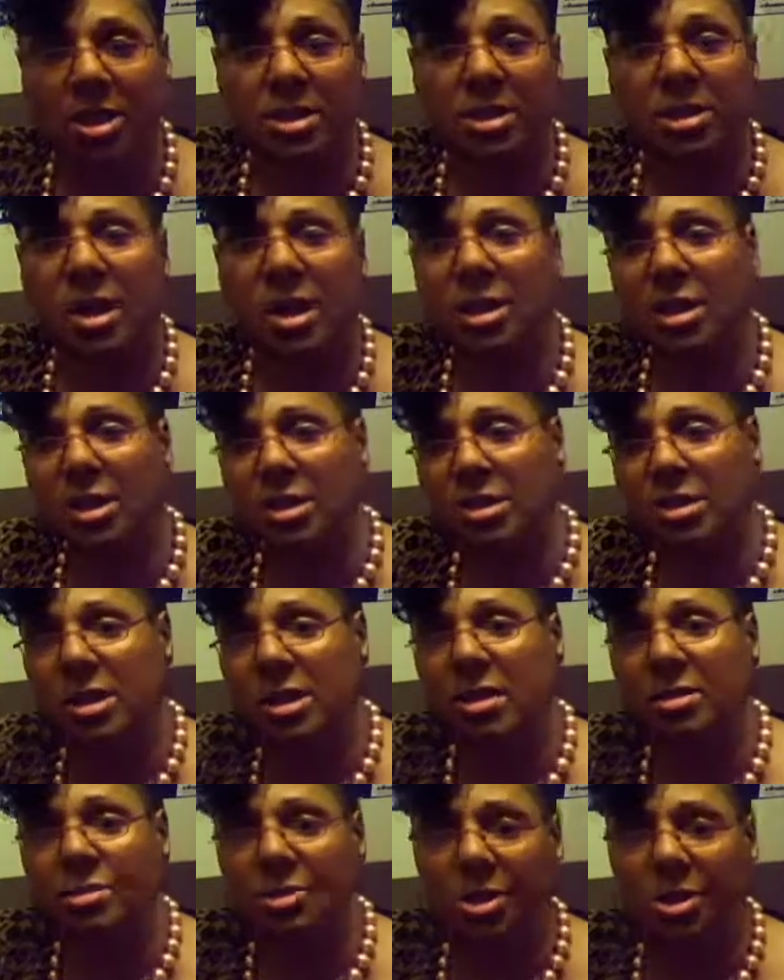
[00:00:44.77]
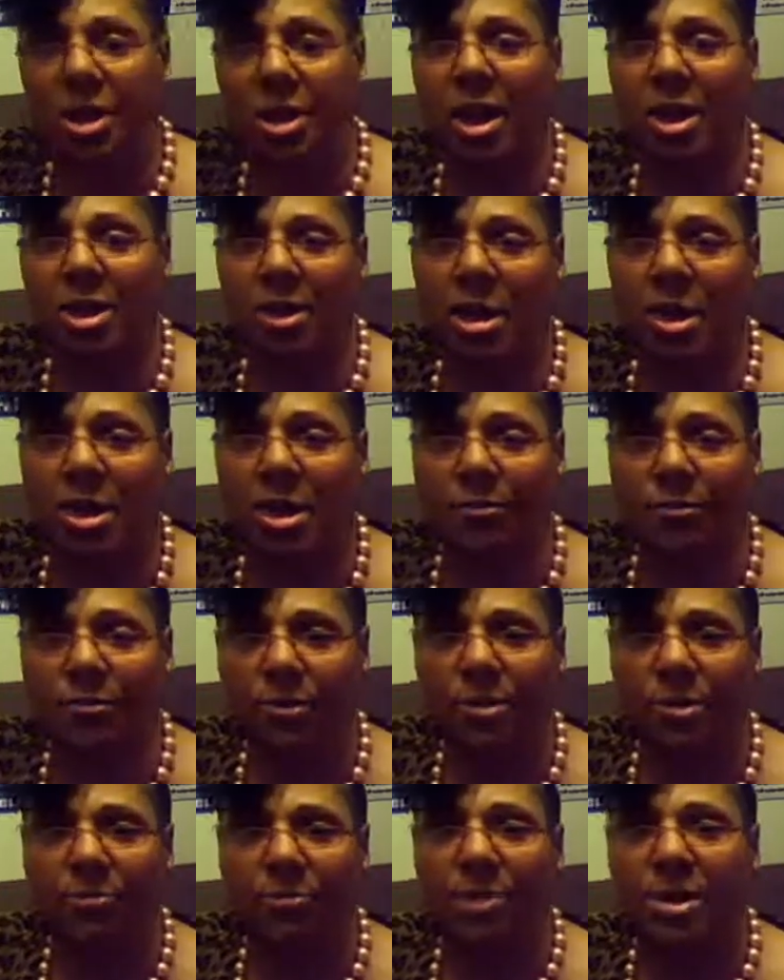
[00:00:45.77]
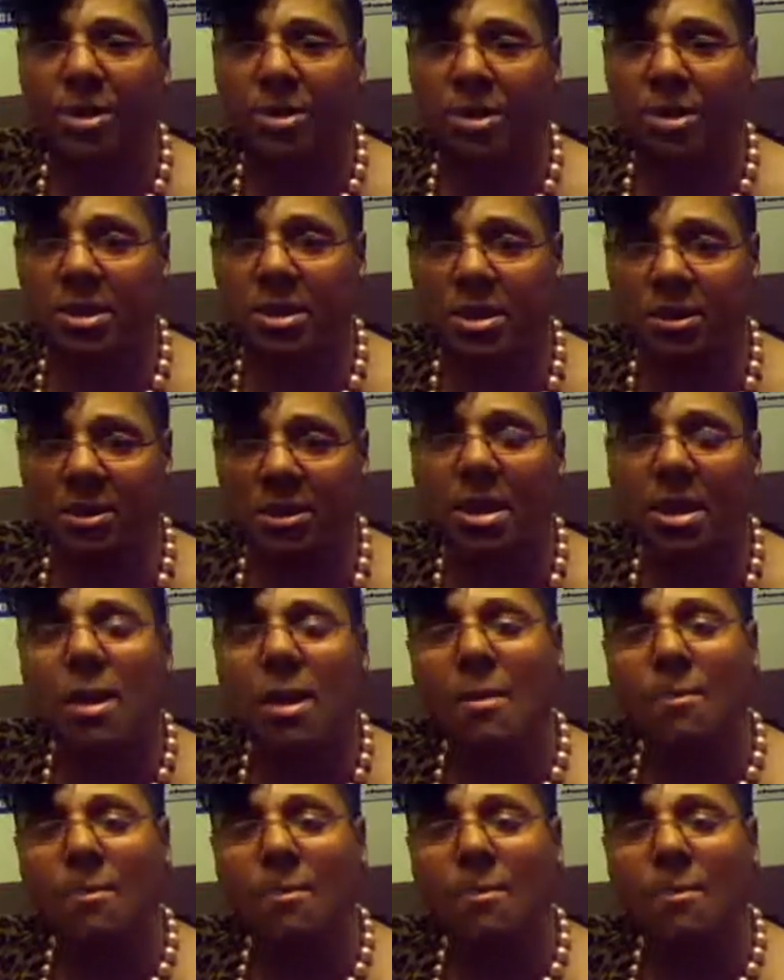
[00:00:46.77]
instead of casinos and nightlife invested in